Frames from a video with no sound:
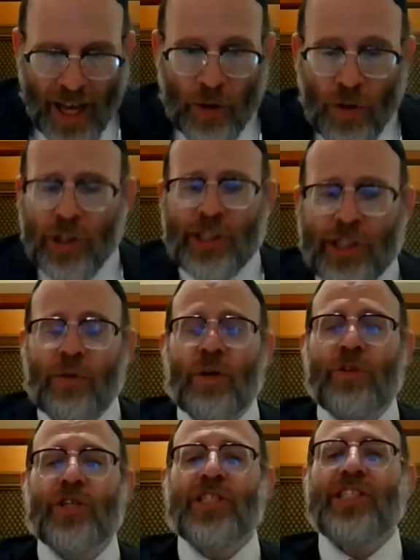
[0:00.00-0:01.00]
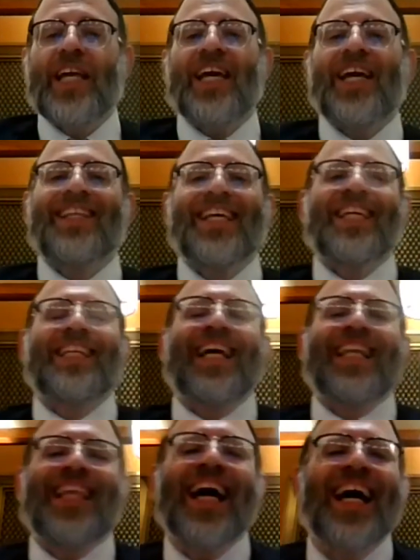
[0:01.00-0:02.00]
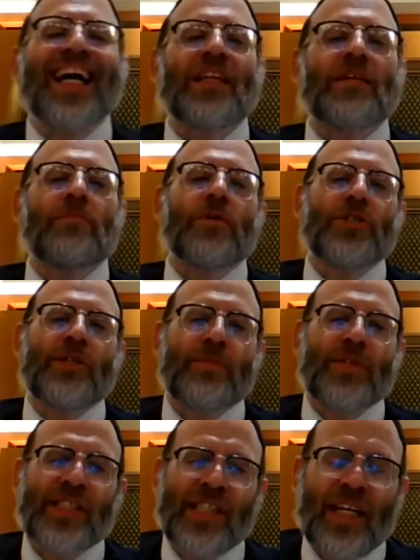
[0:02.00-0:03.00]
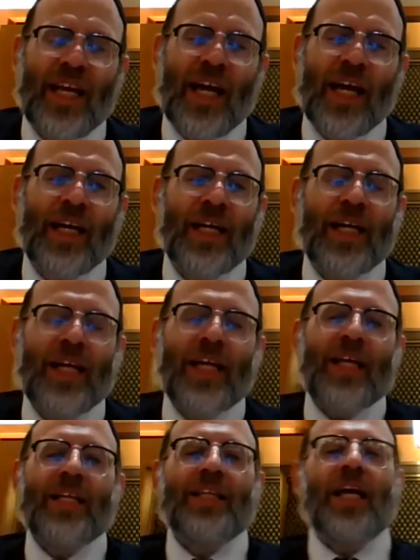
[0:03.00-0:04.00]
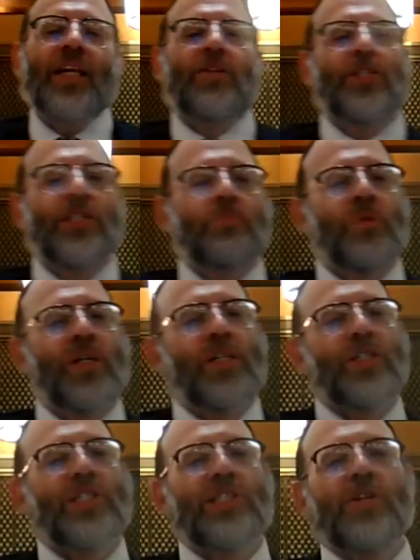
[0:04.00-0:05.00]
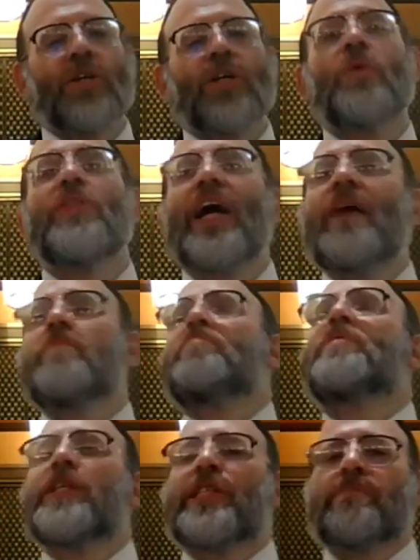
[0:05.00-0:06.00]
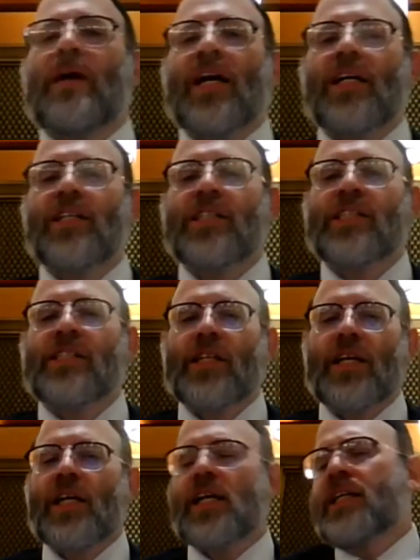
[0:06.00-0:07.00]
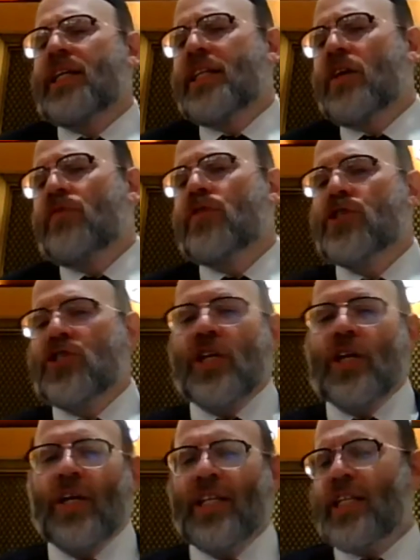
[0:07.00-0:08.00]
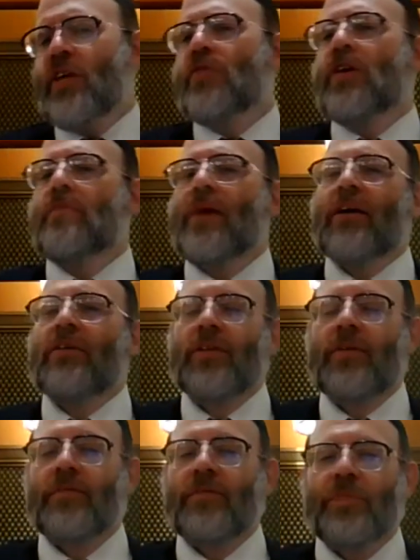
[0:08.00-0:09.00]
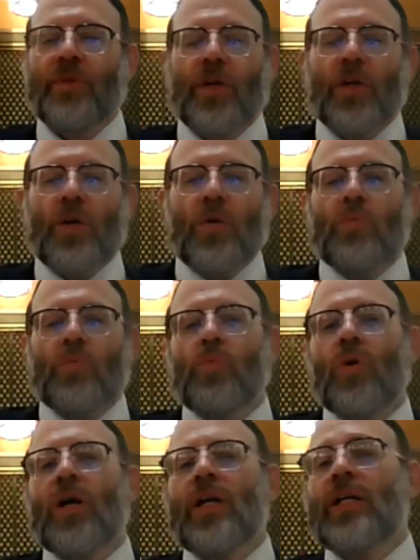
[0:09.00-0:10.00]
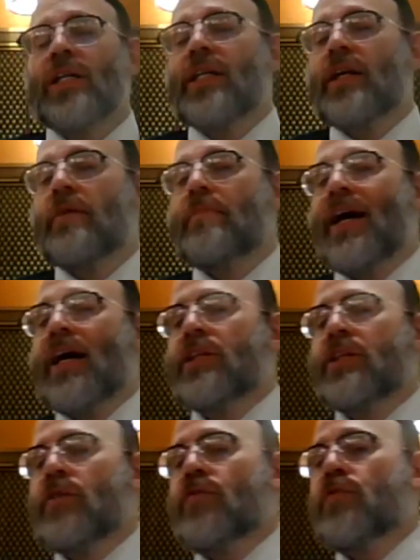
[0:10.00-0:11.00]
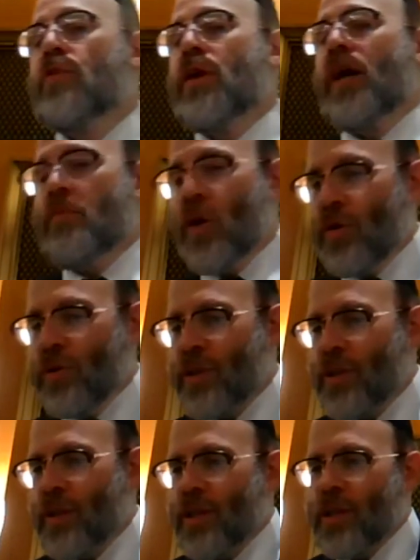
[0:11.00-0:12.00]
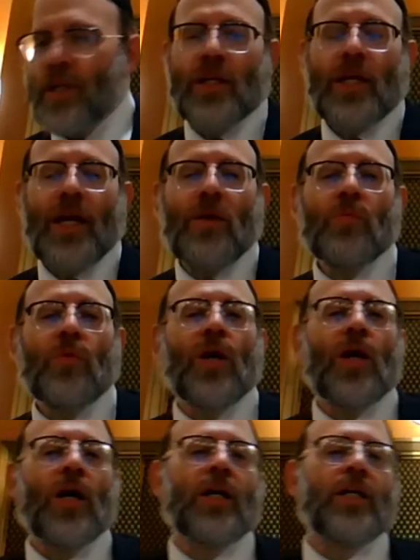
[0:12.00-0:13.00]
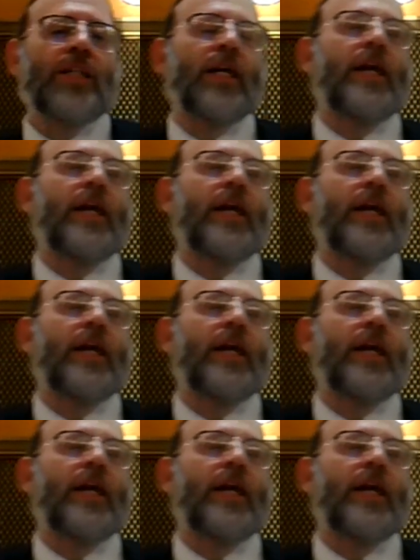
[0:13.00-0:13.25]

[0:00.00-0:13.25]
I also understand that there's a halacha Moshe Sinai that to split a sukkah with empty space is a different share. It's a different amount. One is an amount of 4 amot, and one